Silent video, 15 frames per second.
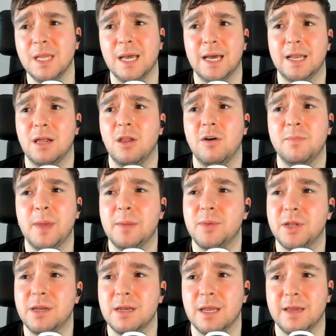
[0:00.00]
and a lot of
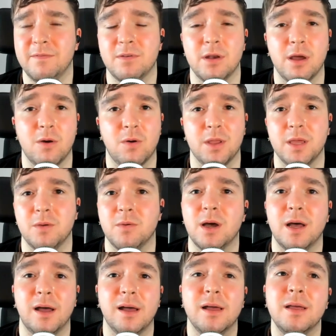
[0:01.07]
people didn't even know what they
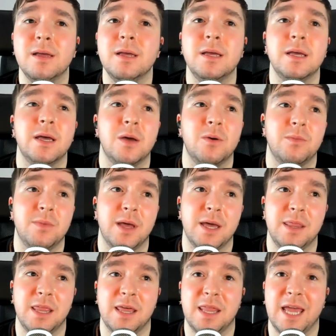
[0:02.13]
were, um,
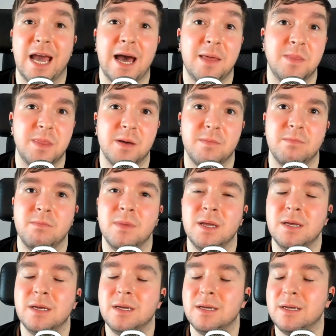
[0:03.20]
and that they had them.
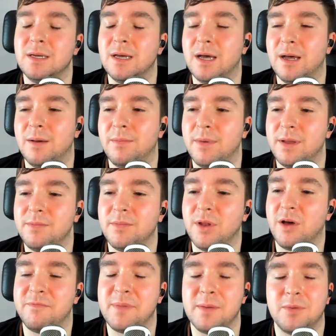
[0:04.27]
Um, and a
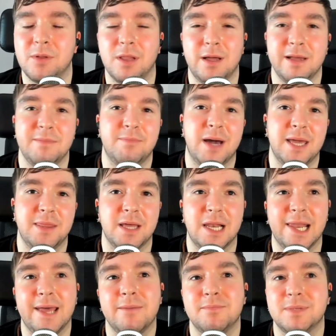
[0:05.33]
lot of people like bite their
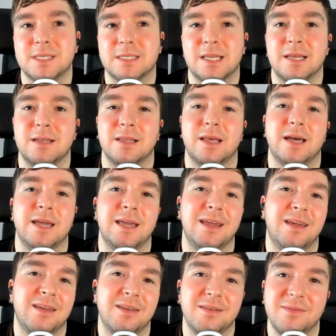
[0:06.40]
lips and
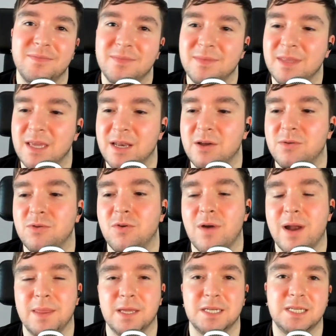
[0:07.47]
like you know
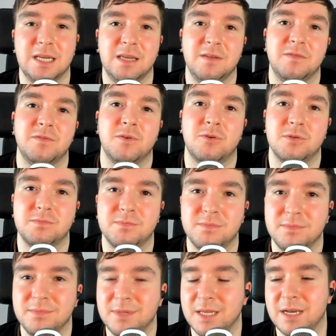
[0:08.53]
grind their teeth or
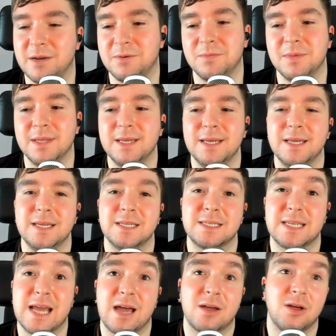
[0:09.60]
you know
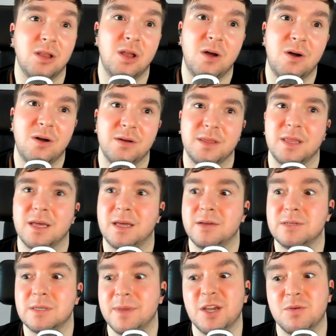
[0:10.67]
snack a lot. That
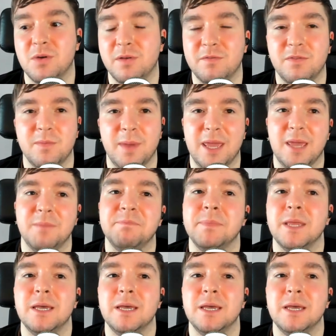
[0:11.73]
was a big one for me.